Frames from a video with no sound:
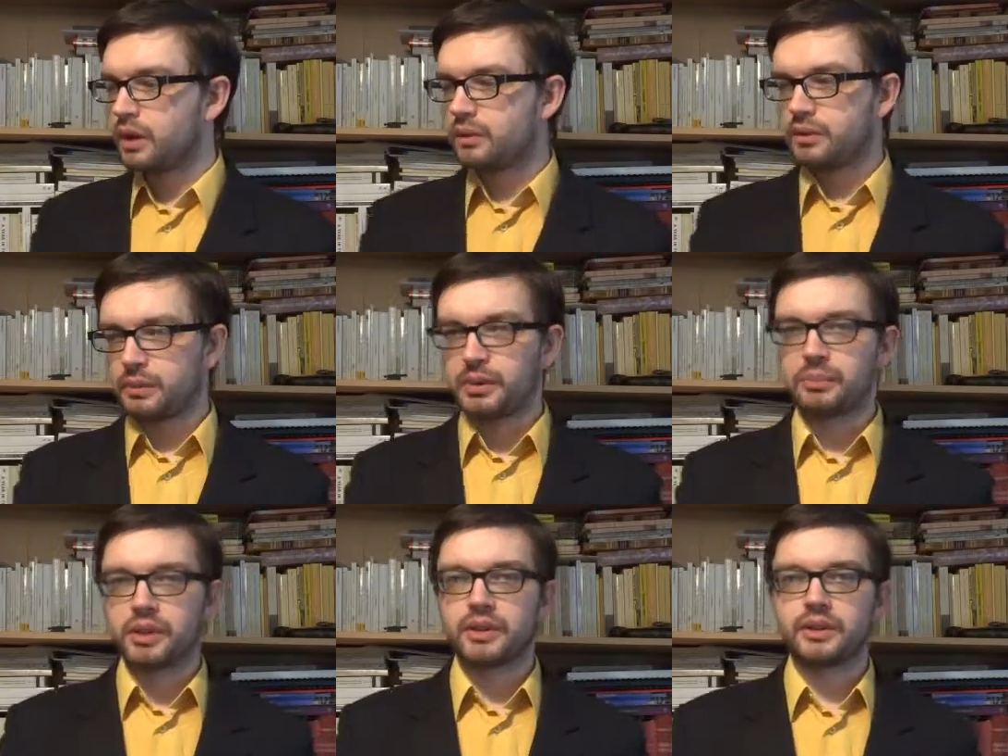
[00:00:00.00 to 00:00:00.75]
from the
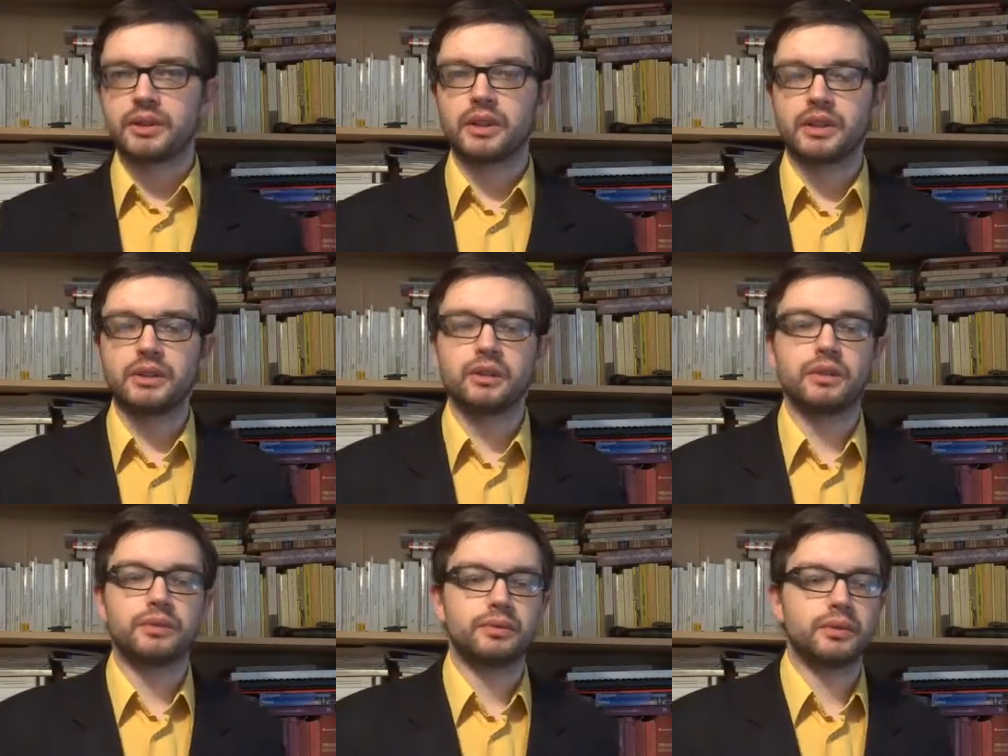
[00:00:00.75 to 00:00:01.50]
present state
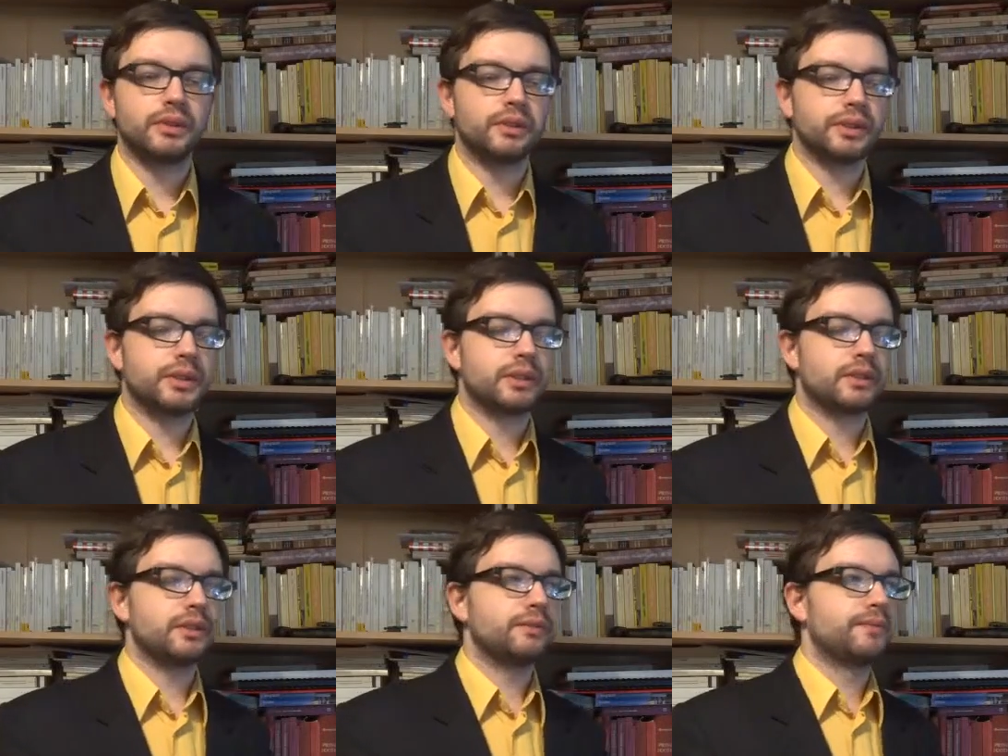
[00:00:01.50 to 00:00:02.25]
of
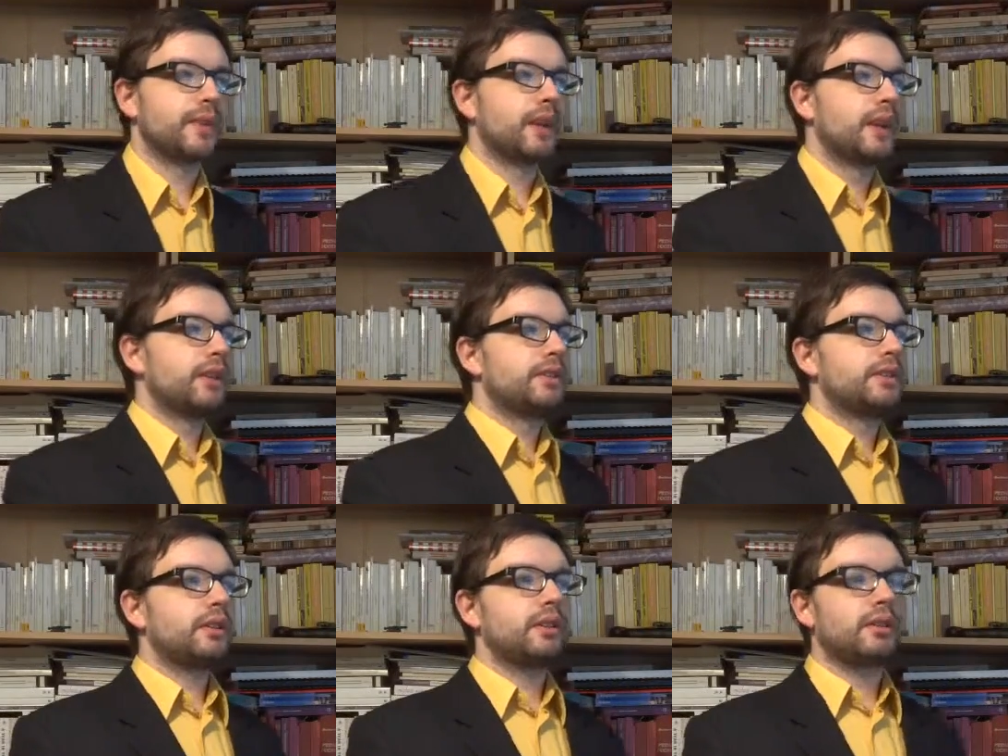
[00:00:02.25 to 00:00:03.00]
recession.
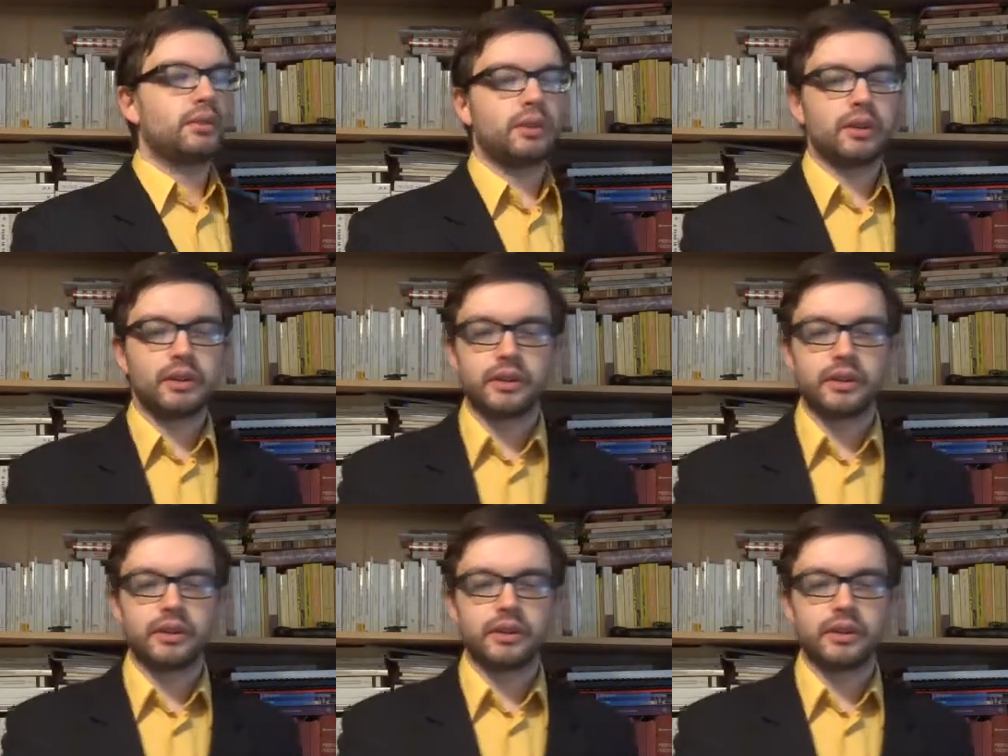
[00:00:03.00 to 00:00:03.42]
So